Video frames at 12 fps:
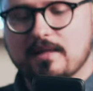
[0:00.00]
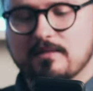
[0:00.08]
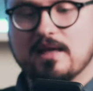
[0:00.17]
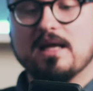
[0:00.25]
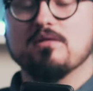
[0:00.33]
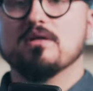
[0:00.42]
and
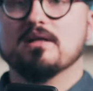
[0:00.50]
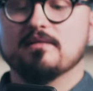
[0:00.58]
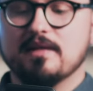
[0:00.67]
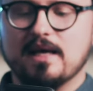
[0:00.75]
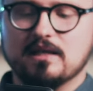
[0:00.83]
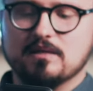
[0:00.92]
then you can
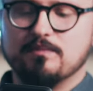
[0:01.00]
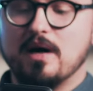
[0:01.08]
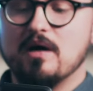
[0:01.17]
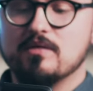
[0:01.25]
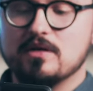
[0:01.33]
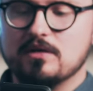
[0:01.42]
take the
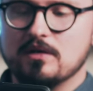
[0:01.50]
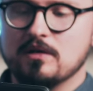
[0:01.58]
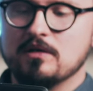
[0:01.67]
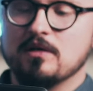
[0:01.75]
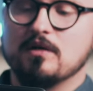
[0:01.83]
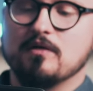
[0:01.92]
power
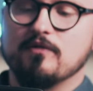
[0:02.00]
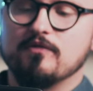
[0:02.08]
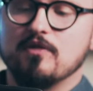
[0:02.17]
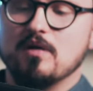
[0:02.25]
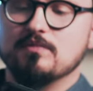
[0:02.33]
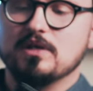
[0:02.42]

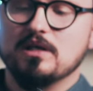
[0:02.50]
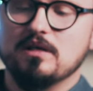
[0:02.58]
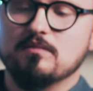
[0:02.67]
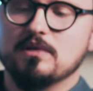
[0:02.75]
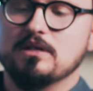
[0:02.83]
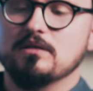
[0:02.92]
from the
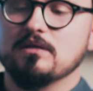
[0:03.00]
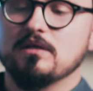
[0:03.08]
gimbal